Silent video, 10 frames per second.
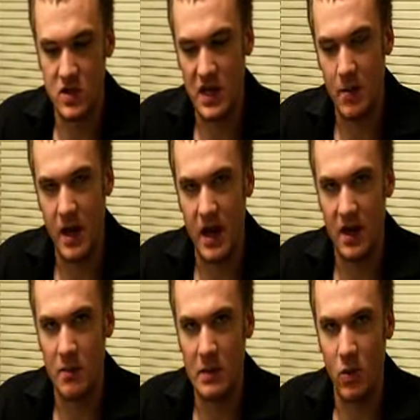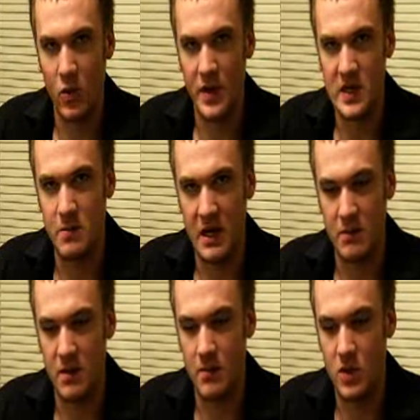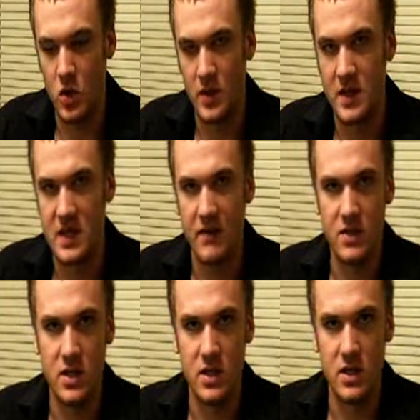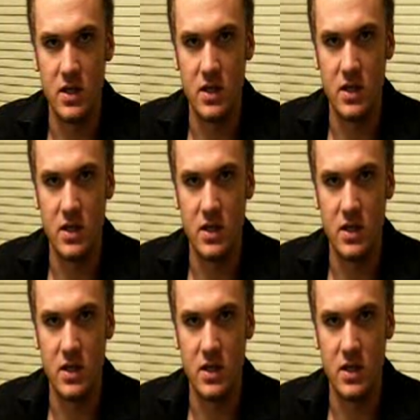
type hand and people won't expect me to be holding 7 deuce